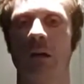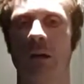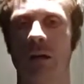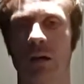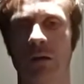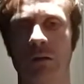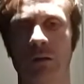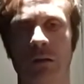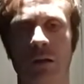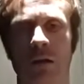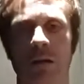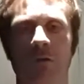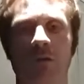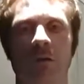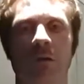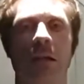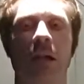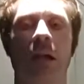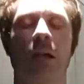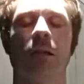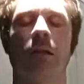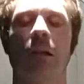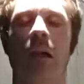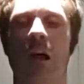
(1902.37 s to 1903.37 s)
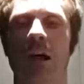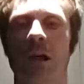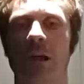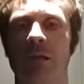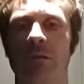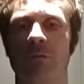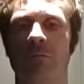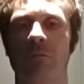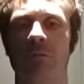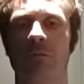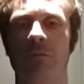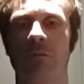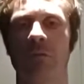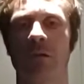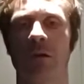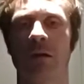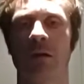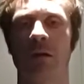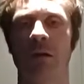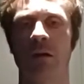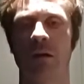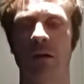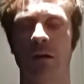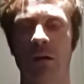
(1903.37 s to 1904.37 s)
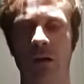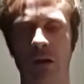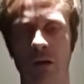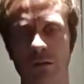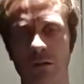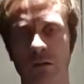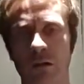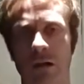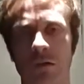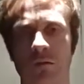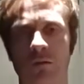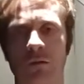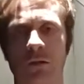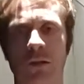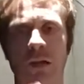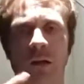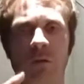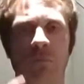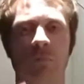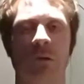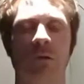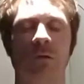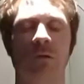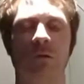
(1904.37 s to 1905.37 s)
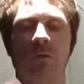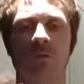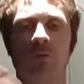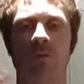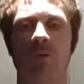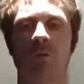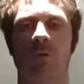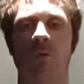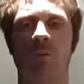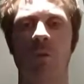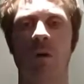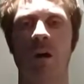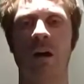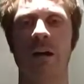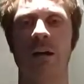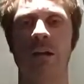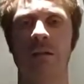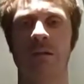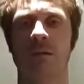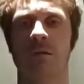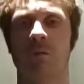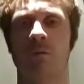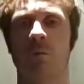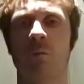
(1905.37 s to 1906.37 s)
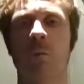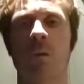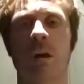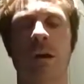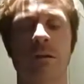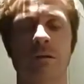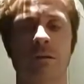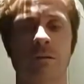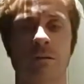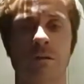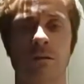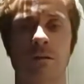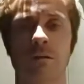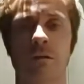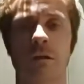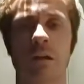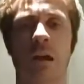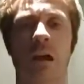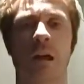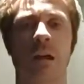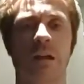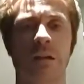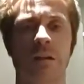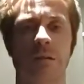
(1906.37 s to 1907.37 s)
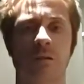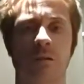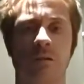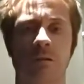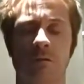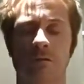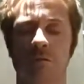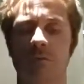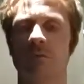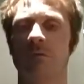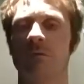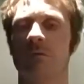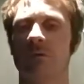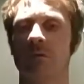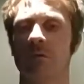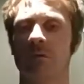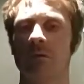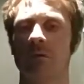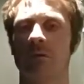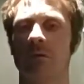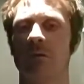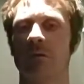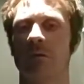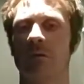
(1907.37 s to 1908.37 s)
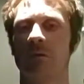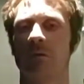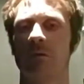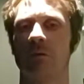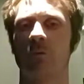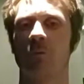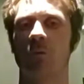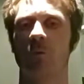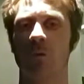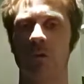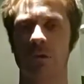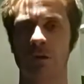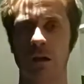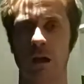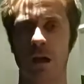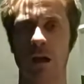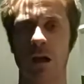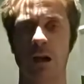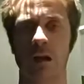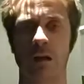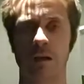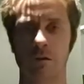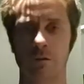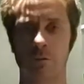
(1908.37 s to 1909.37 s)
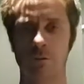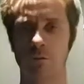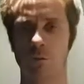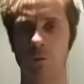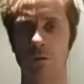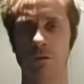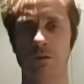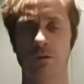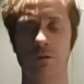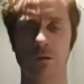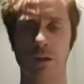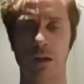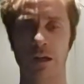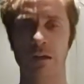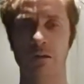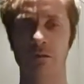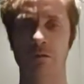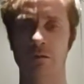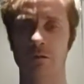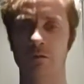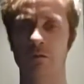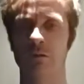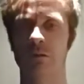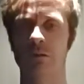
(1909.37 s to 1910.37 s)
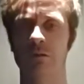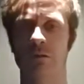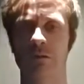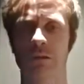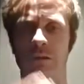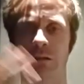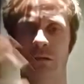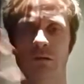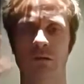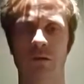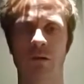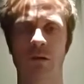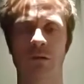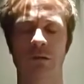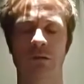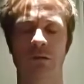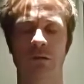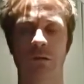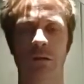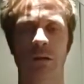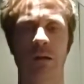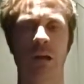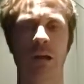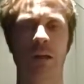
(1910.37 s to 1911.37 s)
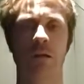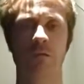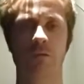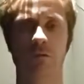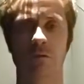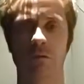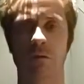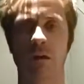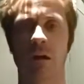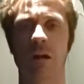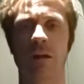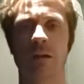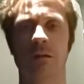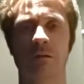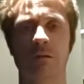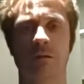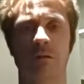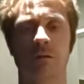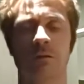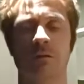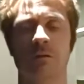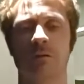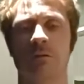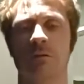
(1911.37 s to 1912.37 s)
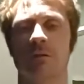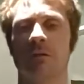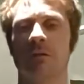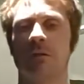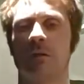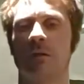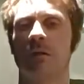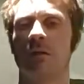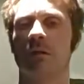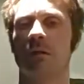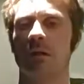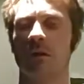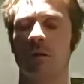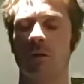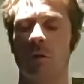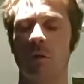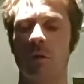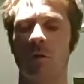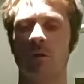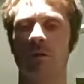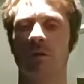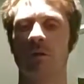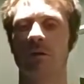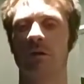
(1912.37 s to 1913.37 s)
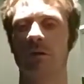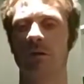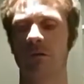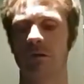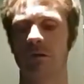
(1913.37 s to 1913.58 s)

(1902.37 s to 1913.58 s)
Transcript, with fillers: Uncover that light. Uncover that beautiful white western light which I would say as a Christian is also the light of Christ, the Lord.